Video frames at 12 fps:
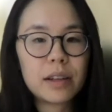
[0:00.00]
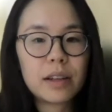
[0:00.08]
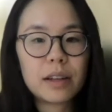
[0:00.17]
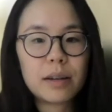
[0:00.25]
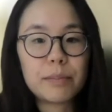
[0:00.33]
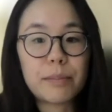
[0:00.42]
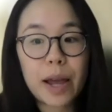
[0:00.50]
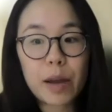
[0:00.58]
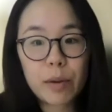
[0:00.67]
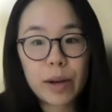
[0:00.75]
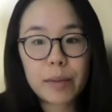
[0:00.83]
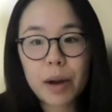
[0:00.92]
My
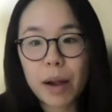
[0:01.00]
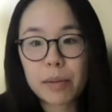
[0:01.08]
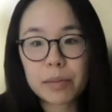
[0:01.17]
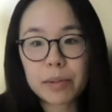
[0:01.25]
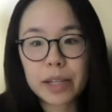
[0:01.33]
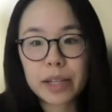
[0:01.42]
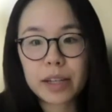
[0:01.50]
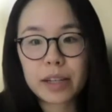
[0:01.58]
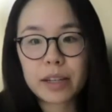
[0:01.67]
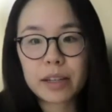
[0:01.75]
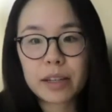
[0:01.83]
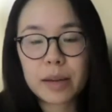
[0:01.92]
way,
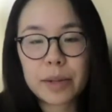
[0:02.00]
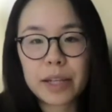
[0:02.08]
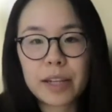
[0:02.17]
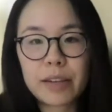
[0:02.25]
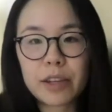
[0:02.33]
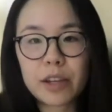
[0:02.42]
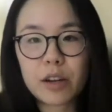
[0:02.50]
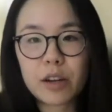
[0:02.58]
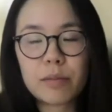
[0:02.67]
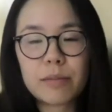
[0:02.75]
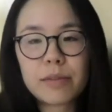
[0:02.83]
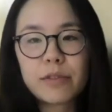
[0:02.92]
probably, even though,
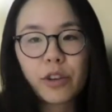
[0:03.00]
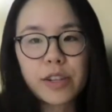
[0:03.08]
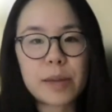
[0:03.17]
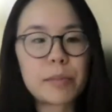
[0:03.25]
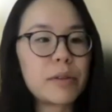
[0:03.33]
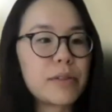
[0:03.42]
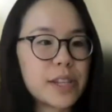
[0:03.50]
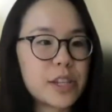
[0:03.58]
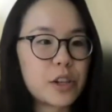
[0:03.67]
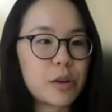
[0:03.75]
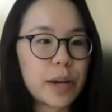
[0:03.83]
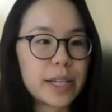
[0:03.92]
for example, this
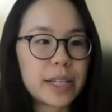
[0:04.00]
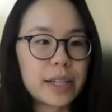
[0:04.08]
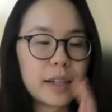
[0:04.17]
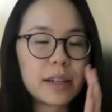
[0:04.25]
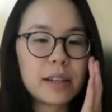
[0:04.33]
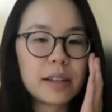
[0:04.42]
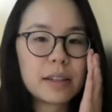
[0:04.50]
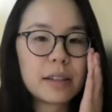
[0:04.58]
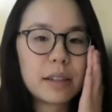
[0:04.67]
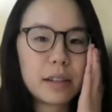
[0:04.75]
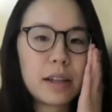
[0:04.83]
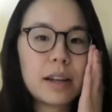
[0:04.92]
new idea
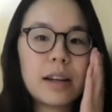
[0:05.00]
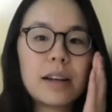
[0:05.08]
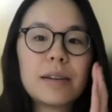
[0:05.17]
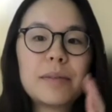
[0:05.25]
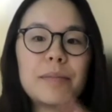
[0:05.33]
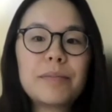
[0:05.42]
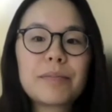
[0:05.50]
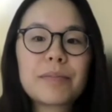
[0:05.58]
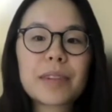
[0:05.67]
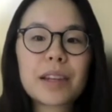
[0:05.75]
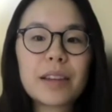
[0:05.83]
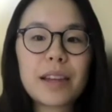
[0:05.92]
um,
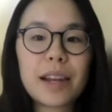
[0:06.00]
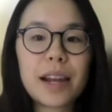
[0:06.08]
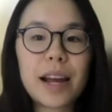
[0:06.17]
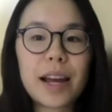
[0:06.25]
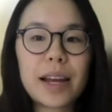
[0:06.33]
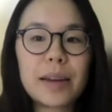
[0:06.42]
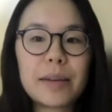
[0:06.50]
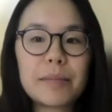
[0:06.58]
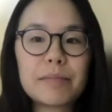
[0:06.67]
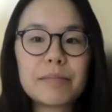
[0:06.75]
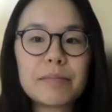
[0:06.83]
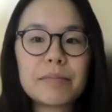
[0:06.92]
that
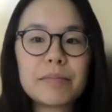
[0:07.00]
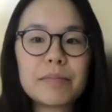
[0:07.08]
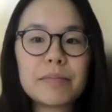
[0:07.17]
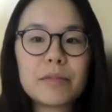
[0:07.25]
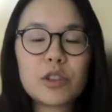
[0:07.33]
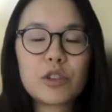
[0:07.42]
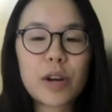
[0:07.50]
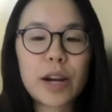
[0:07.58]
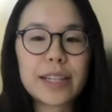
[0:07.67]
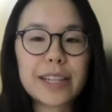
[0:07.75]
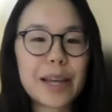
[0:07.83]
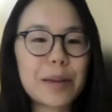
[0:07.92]
I'm
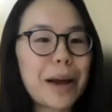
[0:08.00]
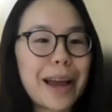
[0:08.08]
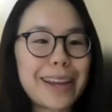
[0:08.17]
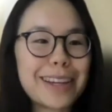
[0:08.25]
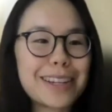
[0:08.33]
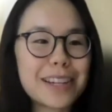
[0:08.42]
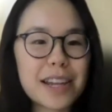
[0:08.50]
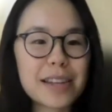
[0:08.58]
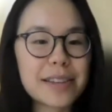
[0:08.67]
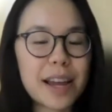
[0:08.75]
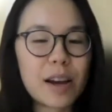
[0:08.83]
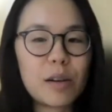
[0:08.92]
trying to get buy-in to
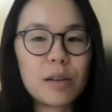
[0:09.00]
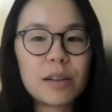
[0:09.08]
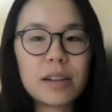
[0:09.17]
test out